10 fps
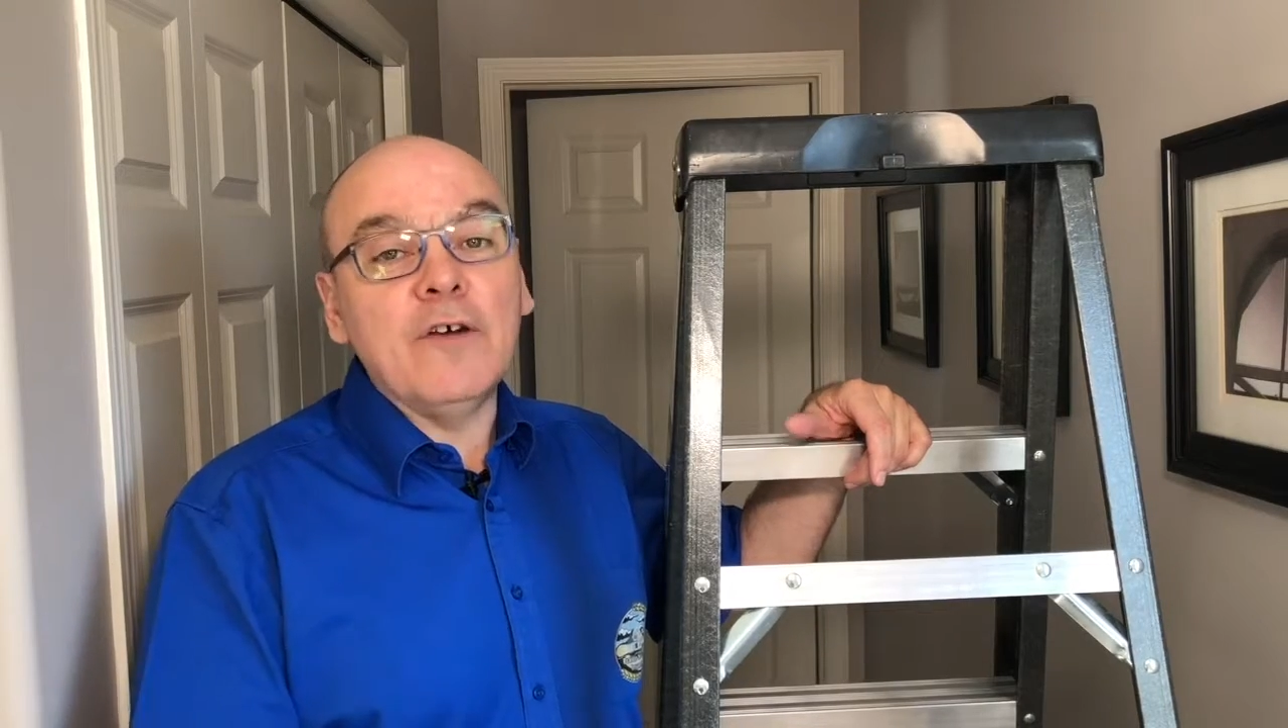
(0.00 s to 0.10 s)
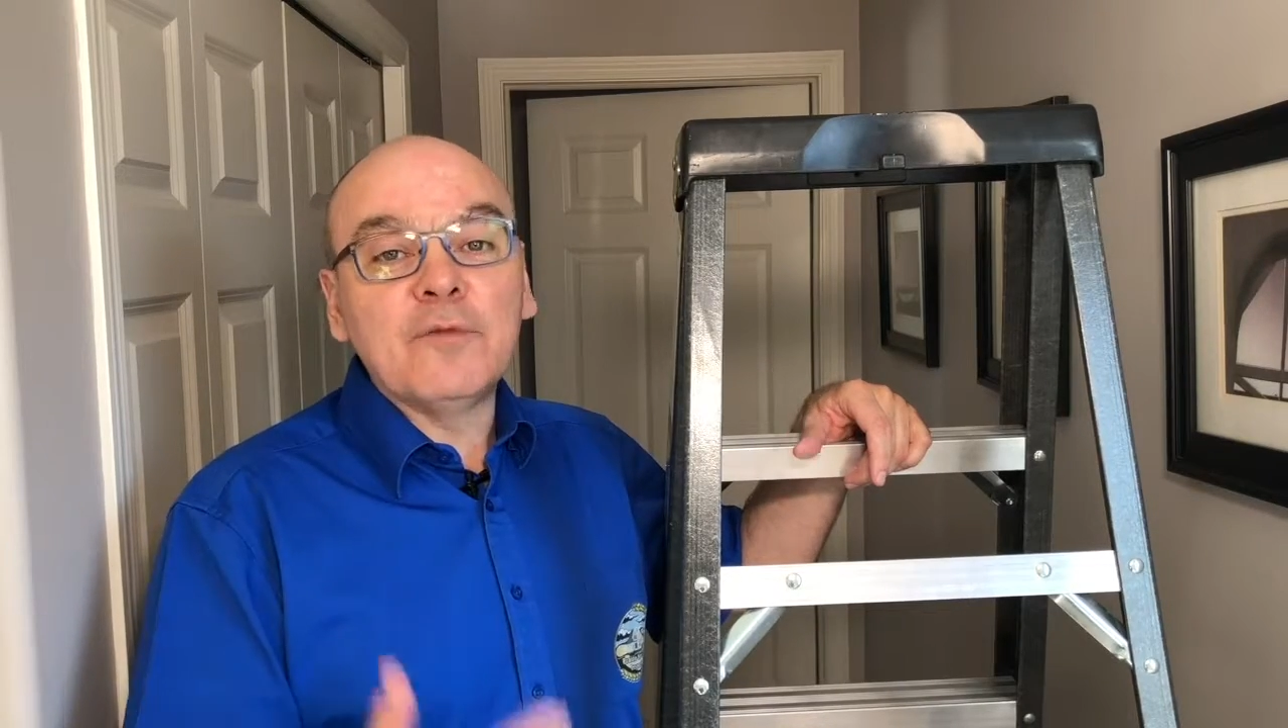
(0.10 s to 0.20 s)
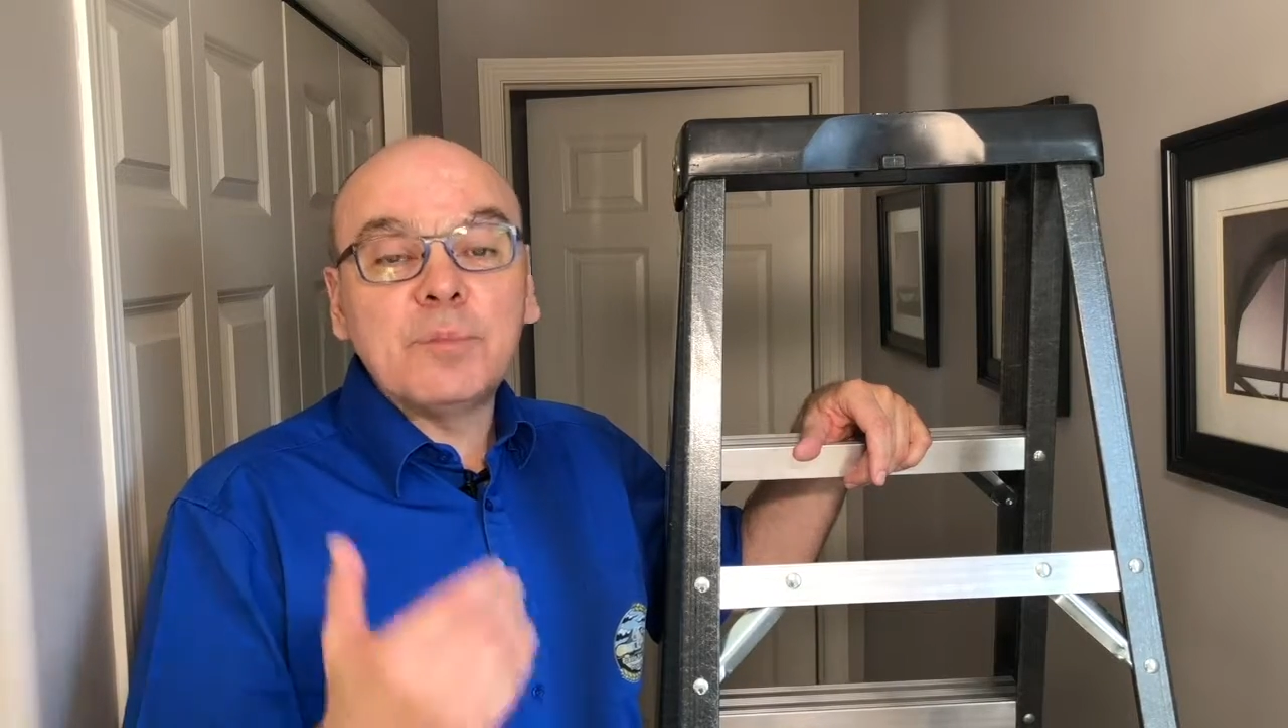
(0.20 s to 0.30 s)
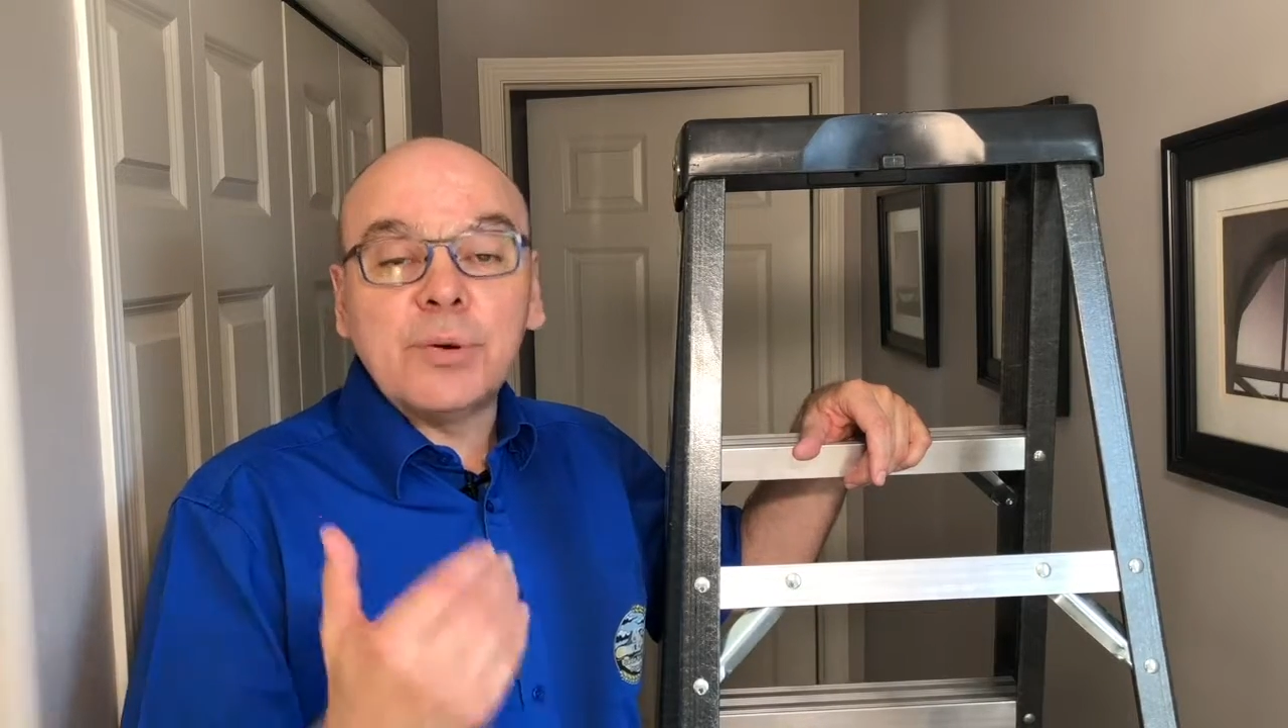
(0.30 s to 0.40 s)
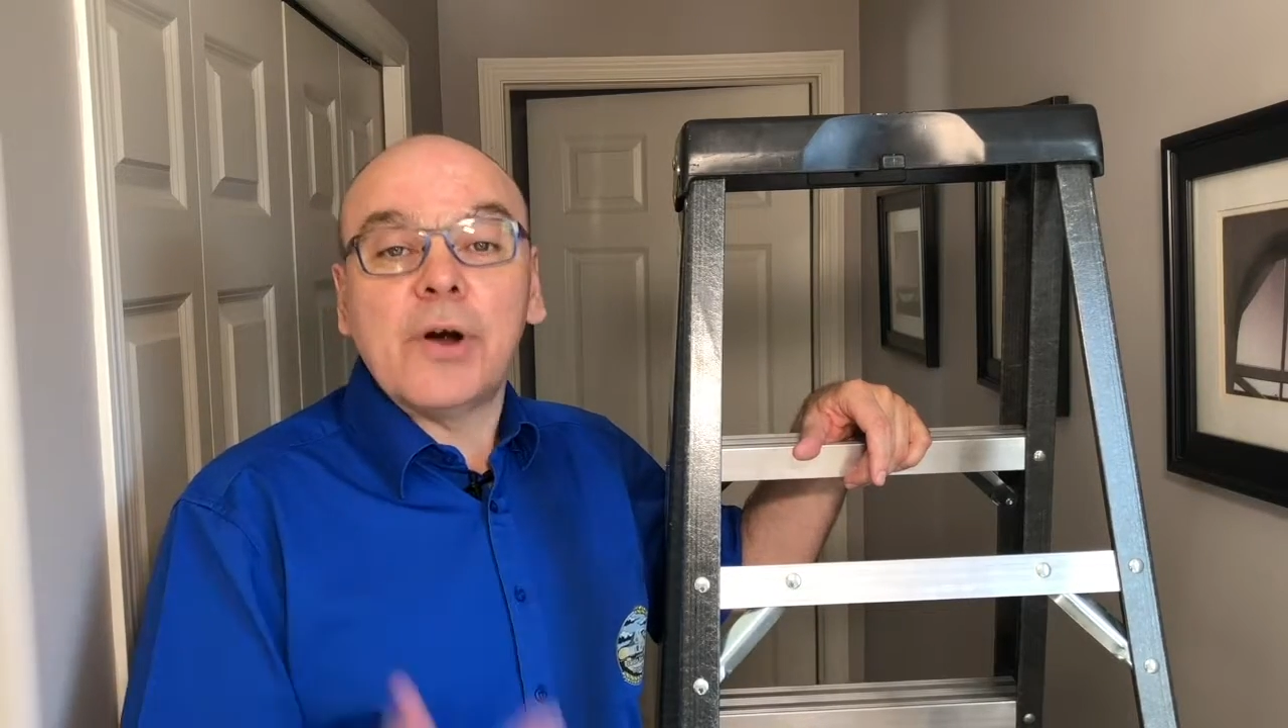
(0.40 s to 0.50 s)

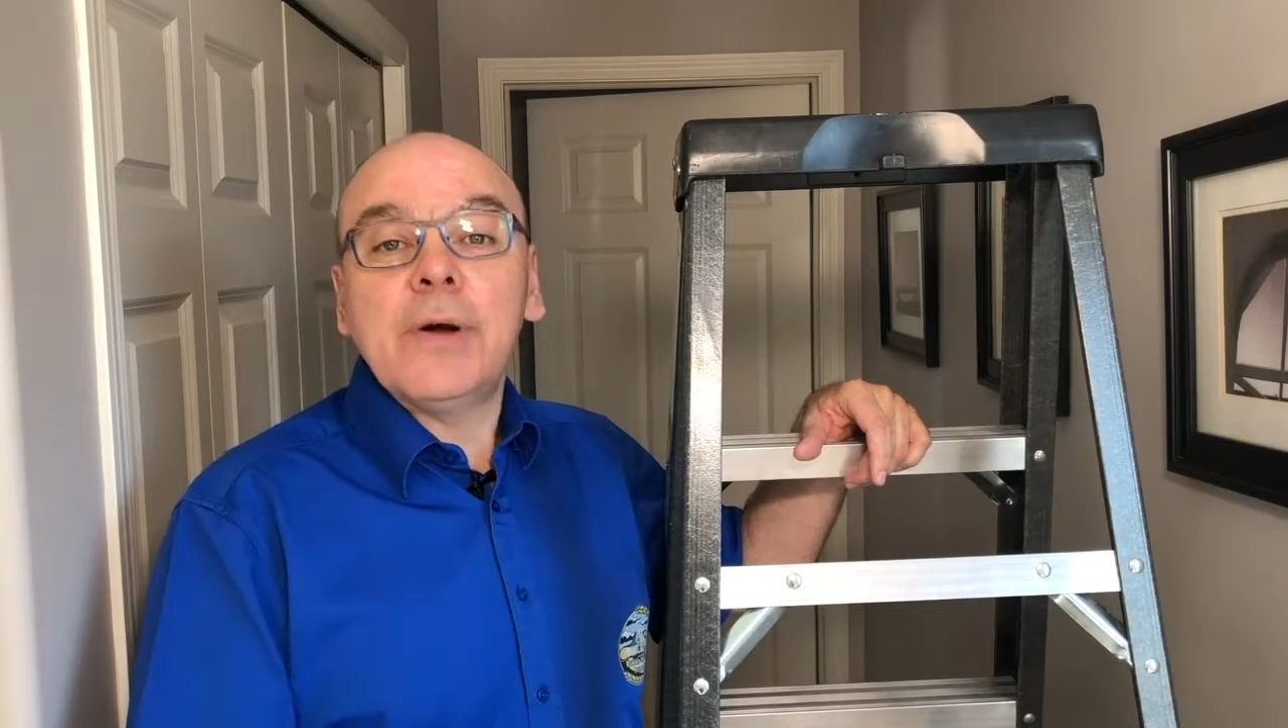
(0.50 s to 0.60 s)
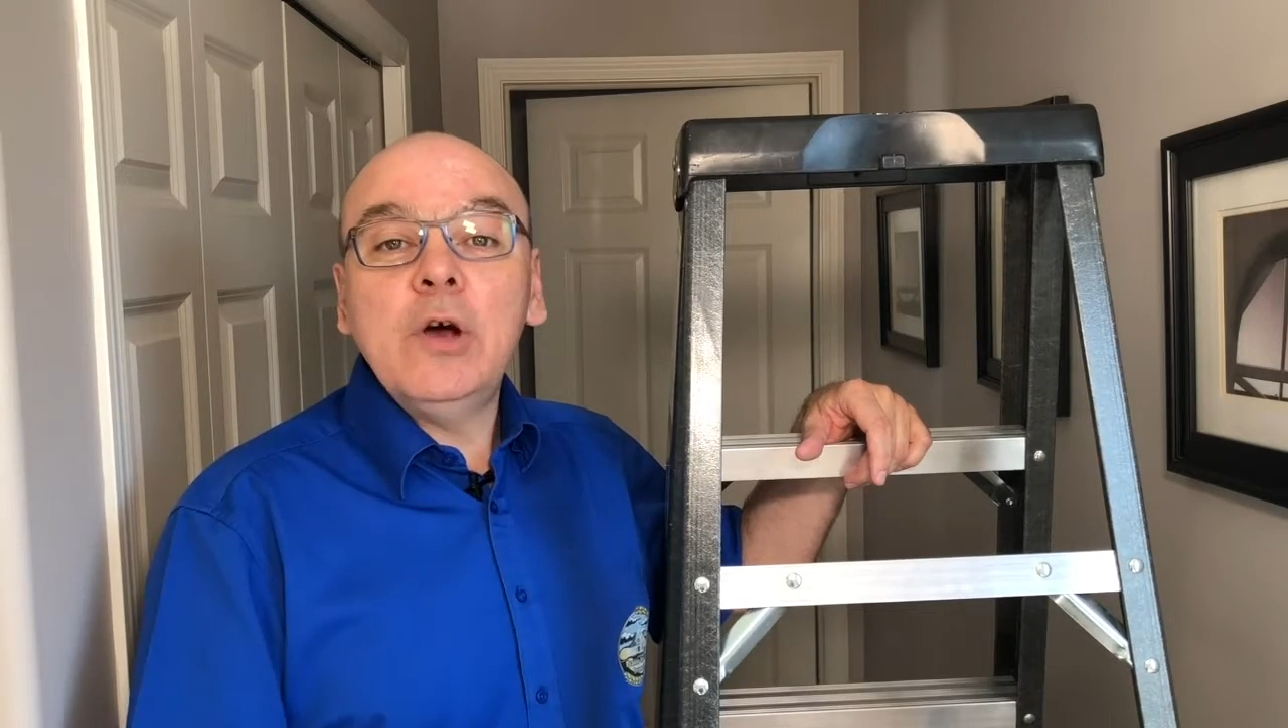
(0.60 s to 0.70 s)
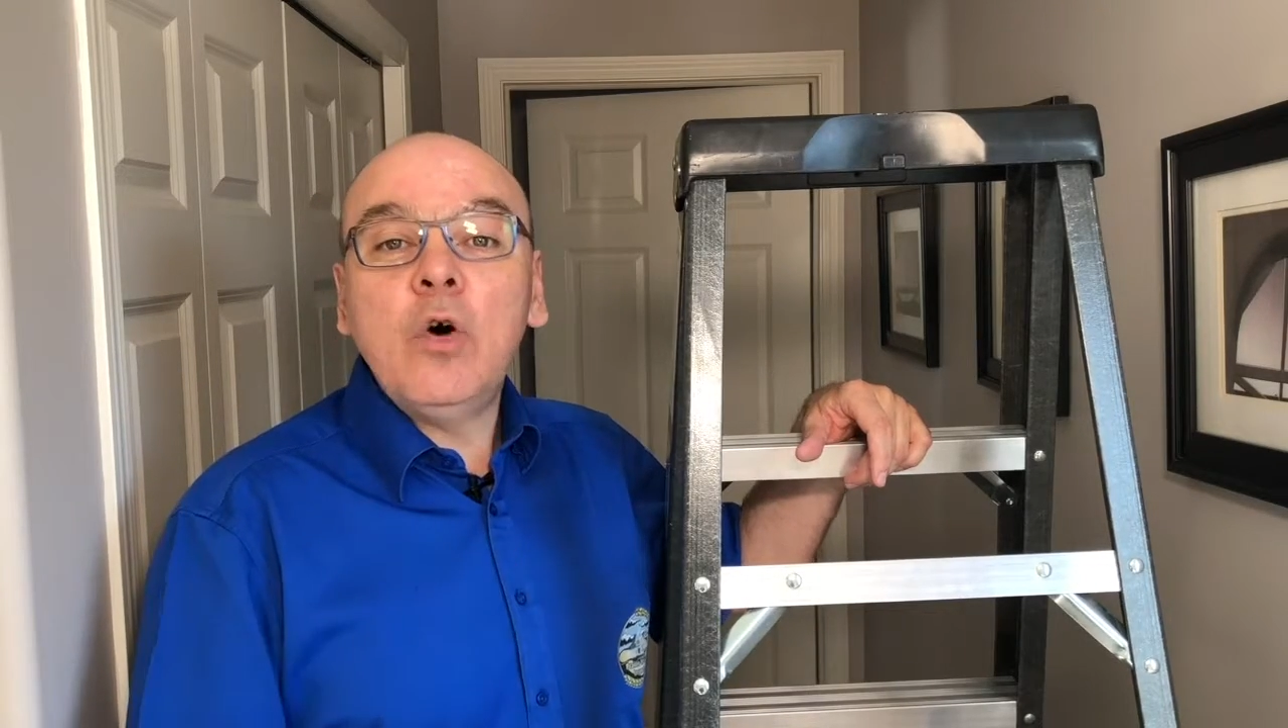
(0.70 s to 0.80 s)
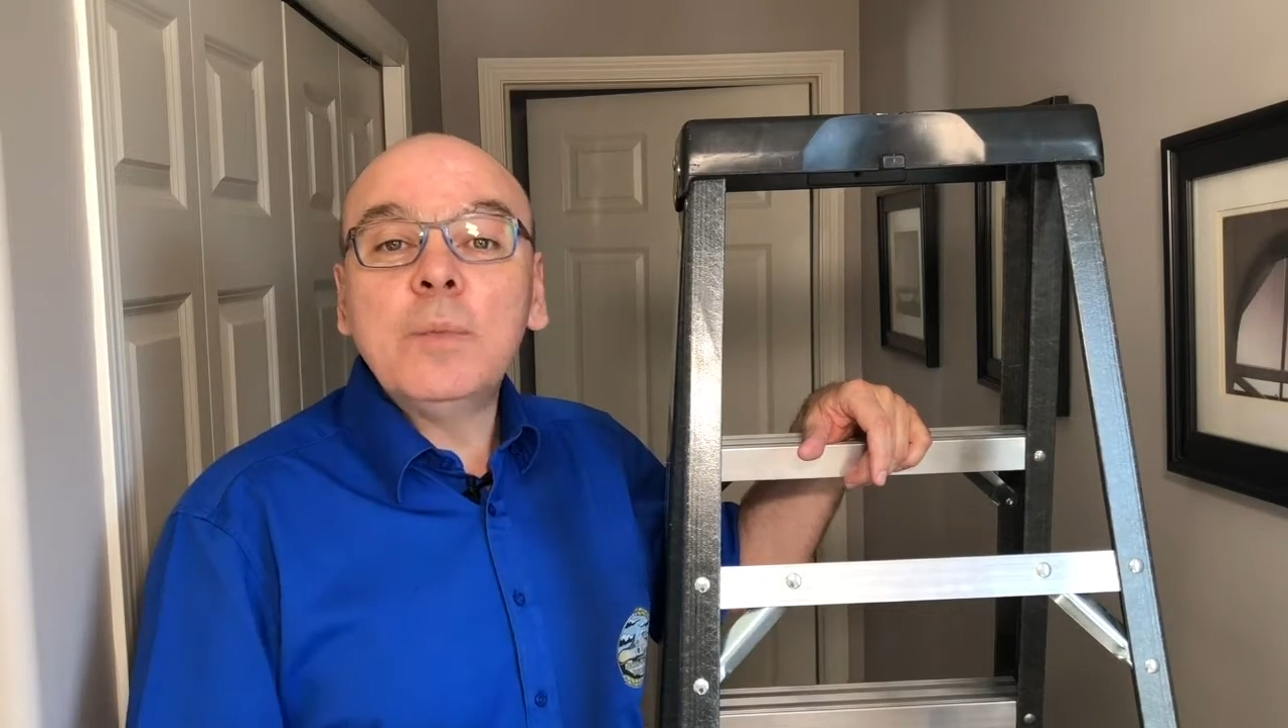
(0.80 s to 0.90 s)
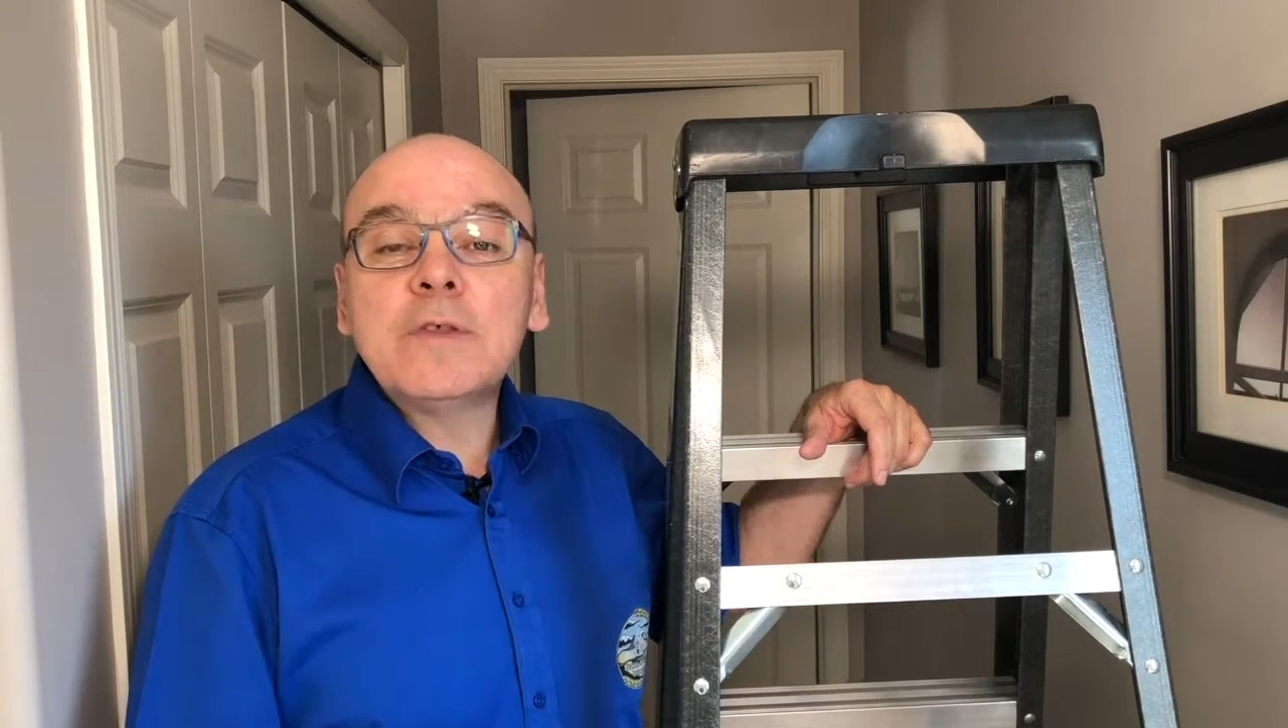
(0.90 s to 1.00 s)
of
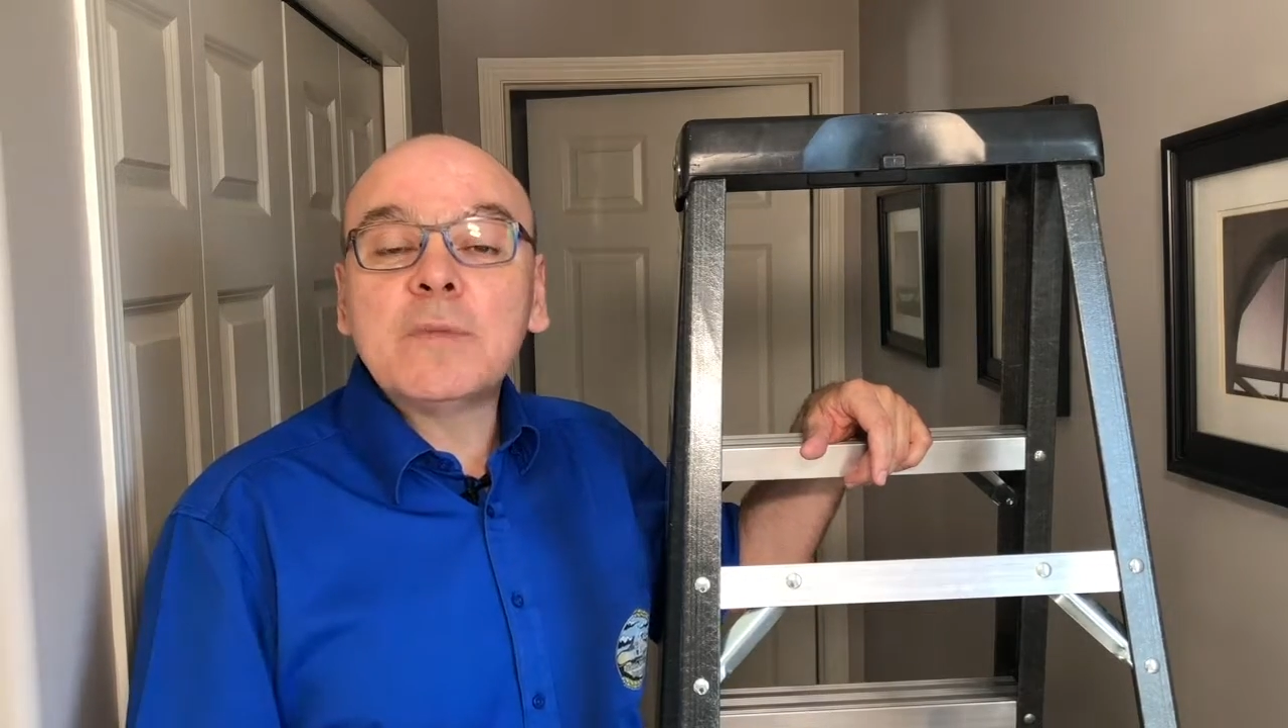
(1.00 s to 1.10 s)
Prairie Home